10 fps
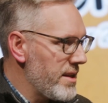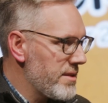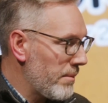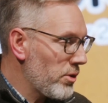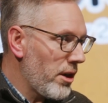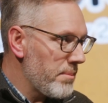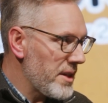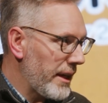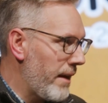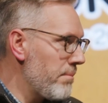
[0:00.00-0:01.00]
sometimes
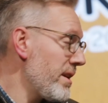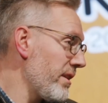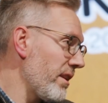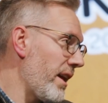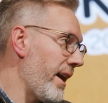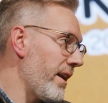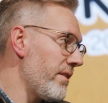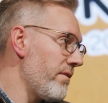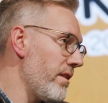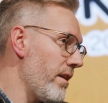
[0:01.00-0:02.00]
it can be a little hard
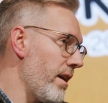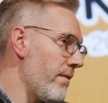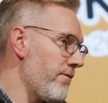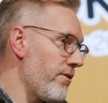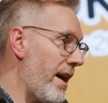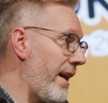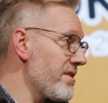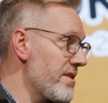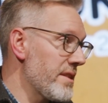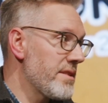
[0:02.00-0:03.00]
for
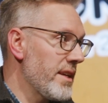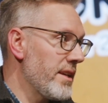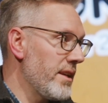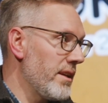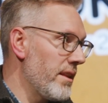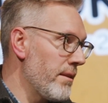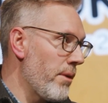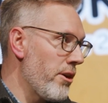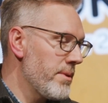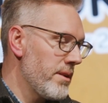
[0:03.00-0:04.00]
us to see it in the
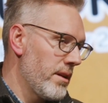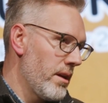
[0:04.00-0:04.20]
moment.